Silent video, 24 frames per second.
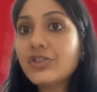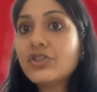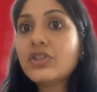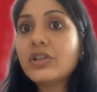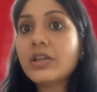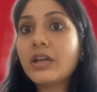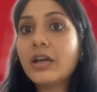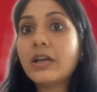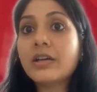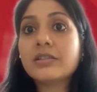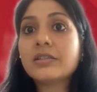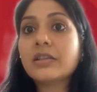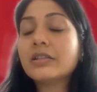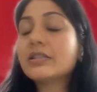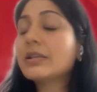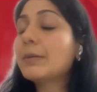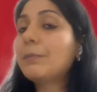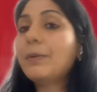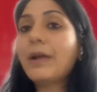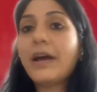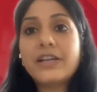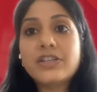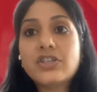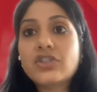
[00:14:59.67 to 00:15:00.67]

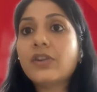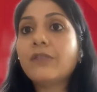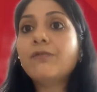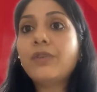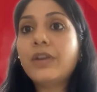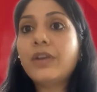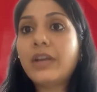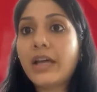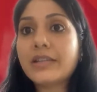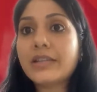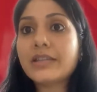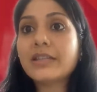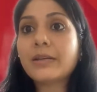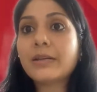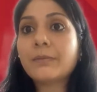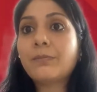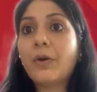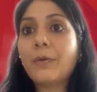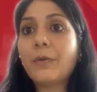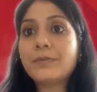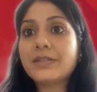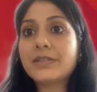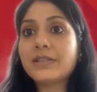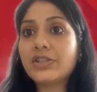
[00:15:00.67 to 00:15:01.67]
chain financing
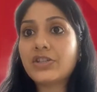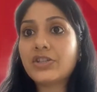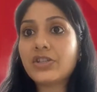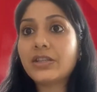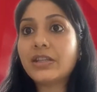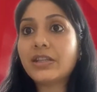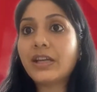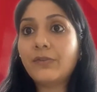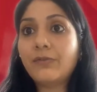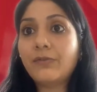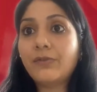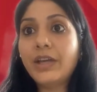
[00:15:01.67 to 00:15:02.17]
proposition that we